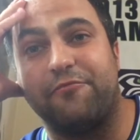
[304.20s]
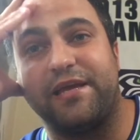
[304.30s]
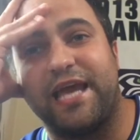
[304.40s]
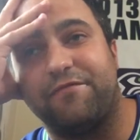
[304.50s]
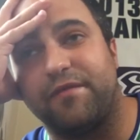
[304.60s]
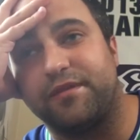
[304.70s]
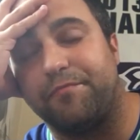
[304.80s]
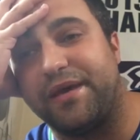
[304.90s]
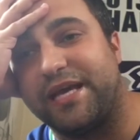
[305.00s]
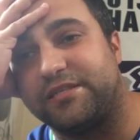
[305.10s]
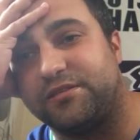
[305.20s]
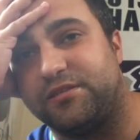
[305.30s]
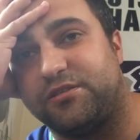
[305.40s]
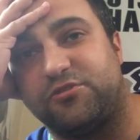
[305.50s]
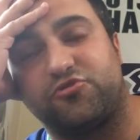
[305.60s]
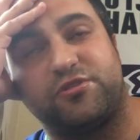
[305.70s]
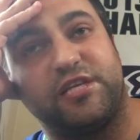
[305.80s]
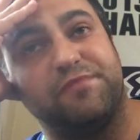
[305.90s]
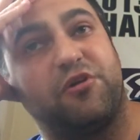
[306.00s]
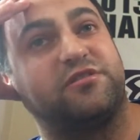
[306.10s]
we gave up the big
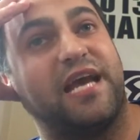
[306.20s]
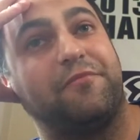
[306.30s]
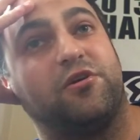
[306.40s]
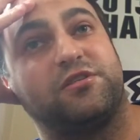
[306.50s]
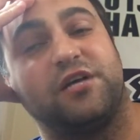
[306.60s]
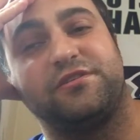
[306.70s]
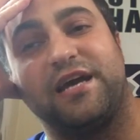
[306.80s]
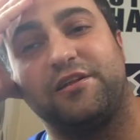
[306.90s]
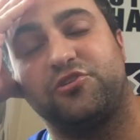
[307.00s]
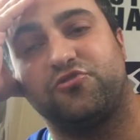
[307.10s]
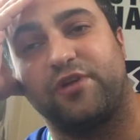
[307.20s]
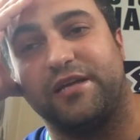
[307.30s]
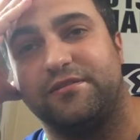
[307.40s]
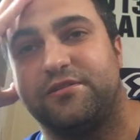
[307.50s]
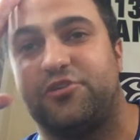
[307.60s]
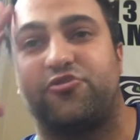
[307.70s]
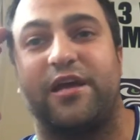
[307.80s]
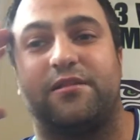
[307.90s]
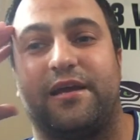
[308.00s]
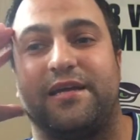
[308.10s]
Debo Samuel touchdown to
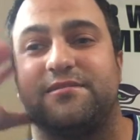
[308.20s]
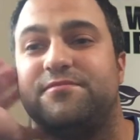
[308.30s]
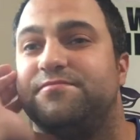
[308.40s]
Trey Lance.